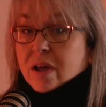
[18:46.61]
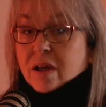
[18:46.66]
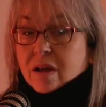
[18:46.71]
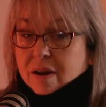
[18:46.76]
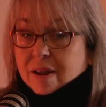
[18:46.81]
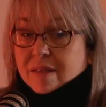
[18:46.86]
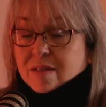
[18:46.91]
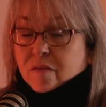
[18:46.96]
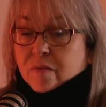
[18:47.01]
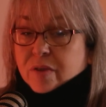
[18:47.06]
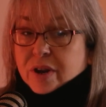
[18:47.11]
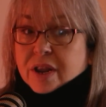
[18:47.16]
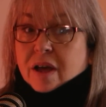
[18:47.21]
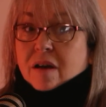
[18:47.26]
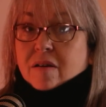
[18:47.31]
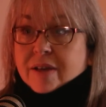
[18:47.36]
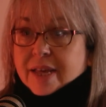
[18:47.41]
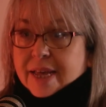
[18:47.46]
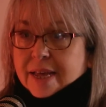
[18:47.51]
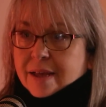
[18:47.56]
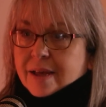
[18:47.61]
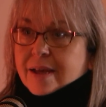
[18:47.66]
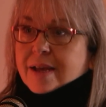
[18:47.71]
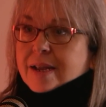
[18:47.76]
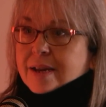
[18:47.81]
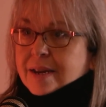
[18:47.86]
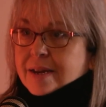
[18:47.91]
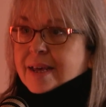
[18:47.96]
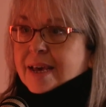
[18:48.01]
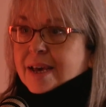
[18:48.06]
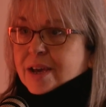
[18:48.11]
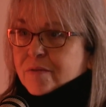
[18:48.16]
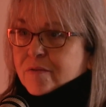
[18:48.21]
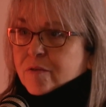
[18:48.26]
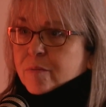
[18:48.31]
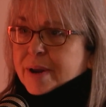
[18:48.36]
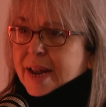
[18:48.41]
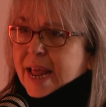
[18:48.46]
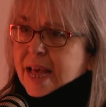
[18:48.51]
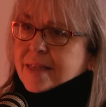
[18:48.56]
unless you have a donkey to take it
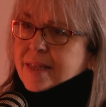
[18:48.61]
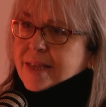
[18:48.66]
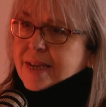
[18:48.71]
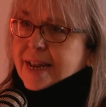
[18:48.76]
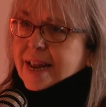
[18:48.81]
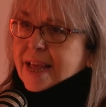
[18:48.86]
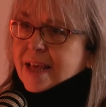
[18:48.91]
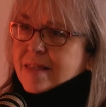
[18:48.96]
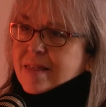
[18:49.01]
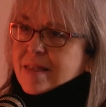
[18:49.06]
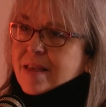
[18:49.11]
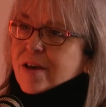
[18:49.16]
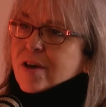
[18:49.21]
from class to class.